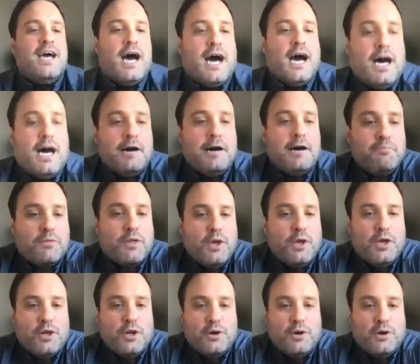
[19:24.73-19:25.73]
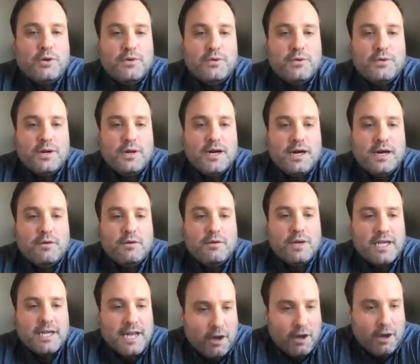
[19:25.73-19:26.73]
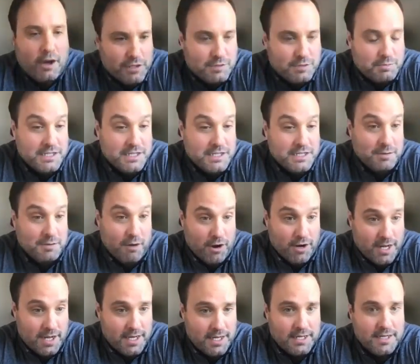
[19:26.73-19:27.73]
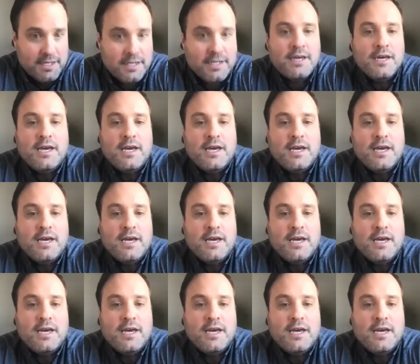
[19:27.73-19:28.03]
We can help with speed to market,